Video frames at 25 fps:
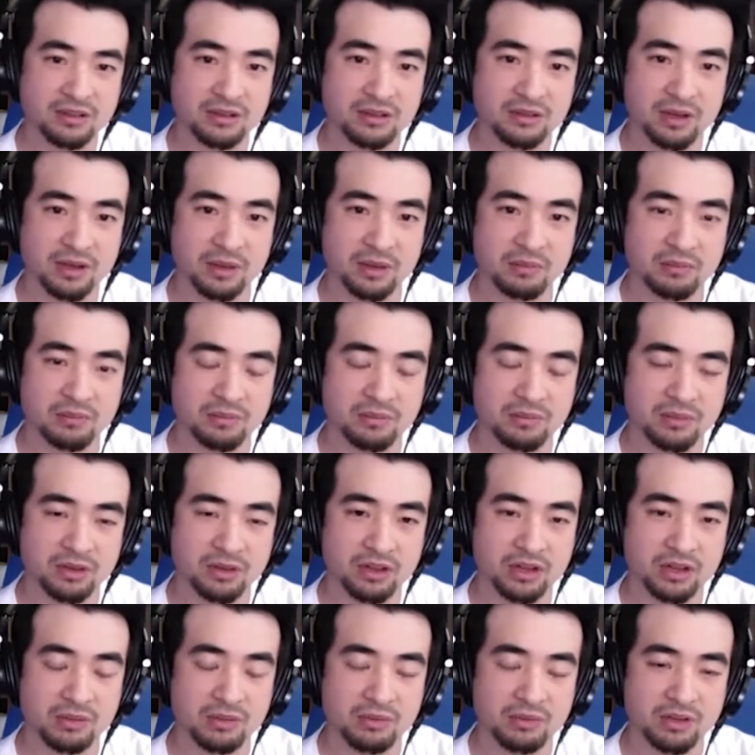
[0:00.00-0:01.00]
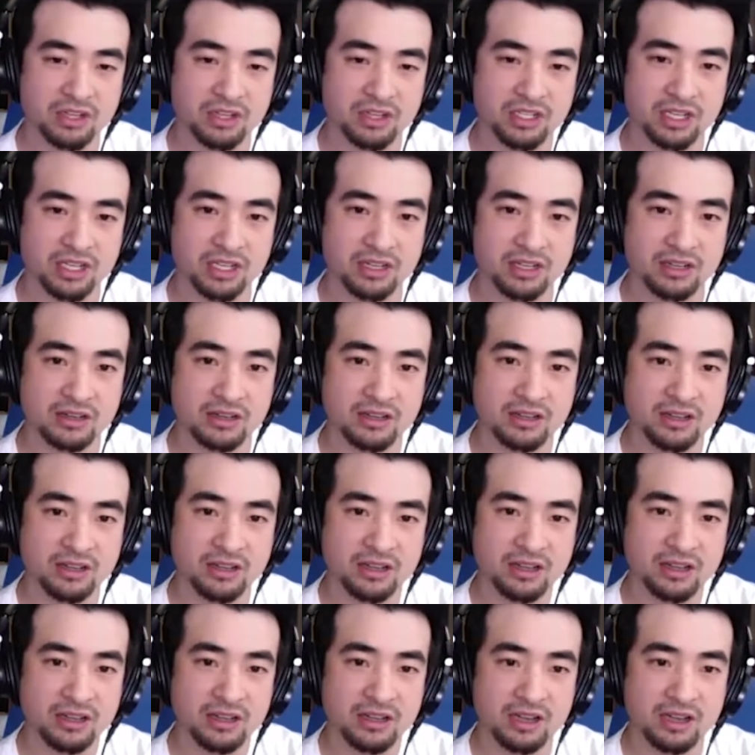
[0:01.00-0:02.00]
you can appreciate it
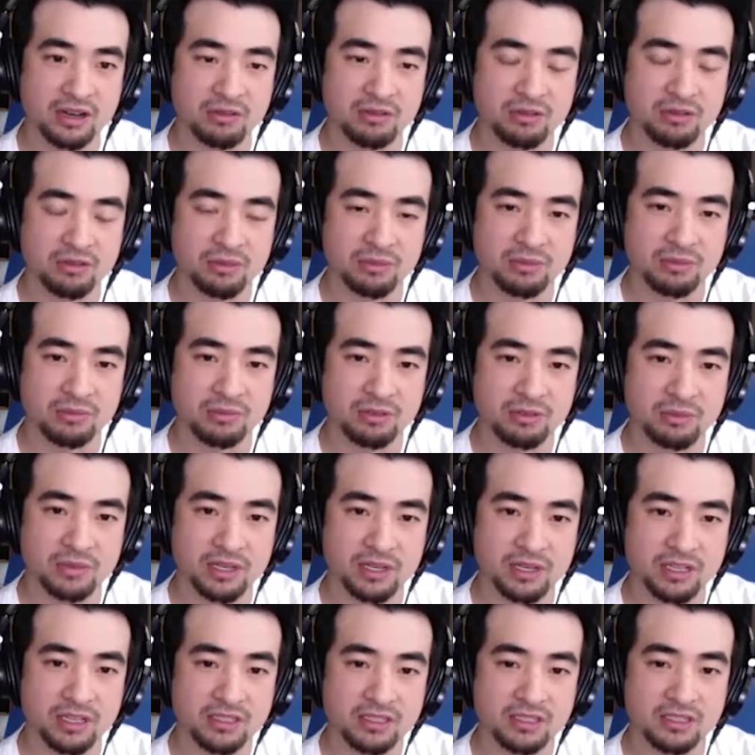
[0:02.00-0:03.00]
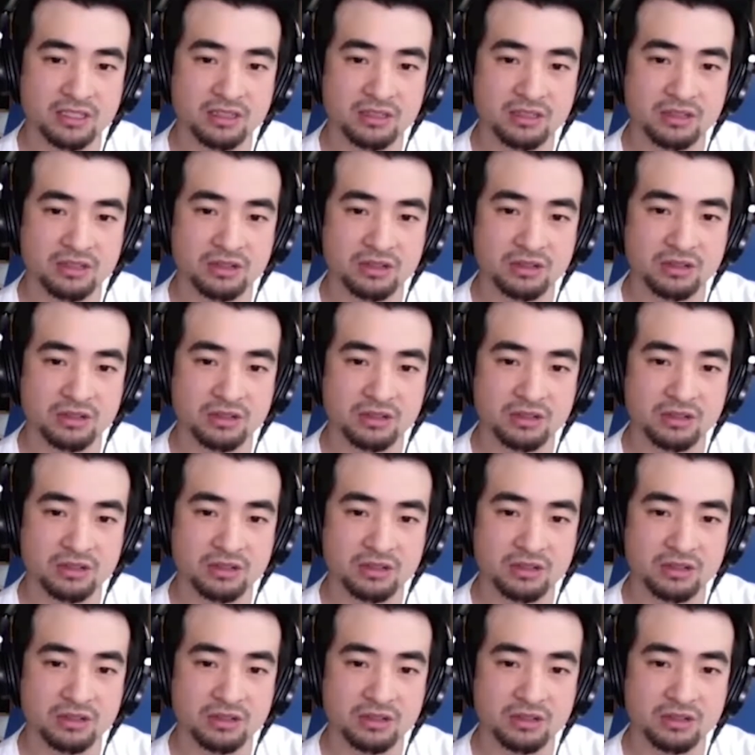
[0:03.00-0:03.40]
from a distance too.